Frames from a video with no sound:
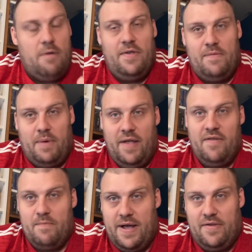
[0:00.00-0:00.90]
this plays
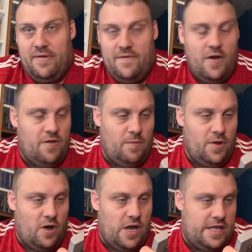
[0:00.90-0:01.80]
compared to the first
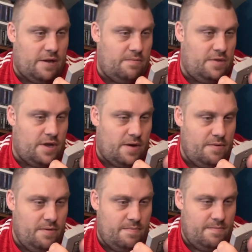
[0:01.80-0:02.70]
one, I don't know.